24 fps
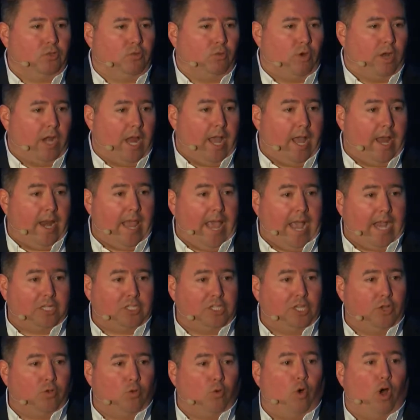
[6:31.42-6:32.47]
were not
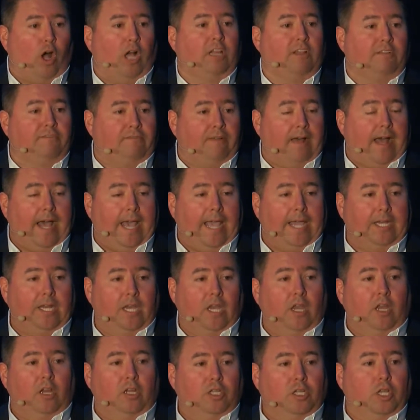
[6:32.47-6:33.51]
actually qualified
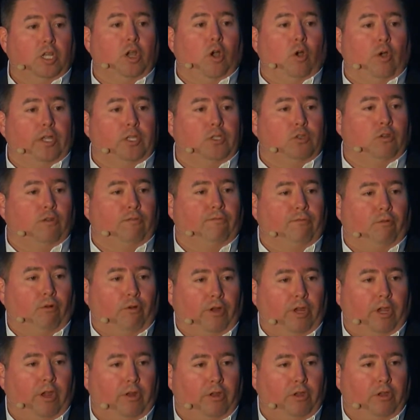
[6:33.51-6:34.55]
to go into a
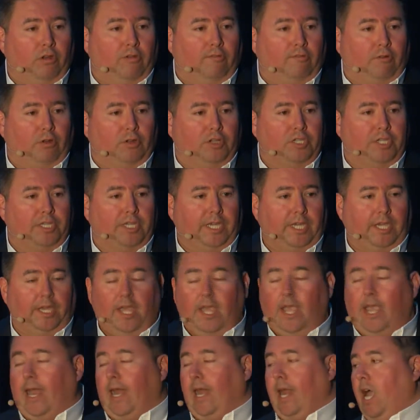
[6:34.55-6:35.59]
four-year university,
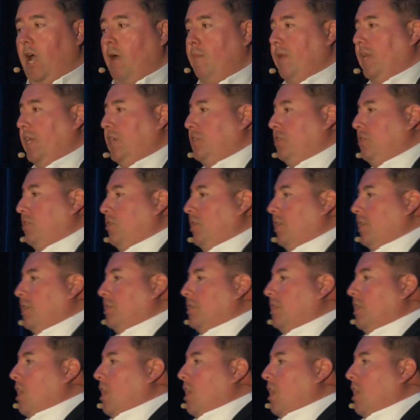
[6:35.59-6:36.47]
and how many students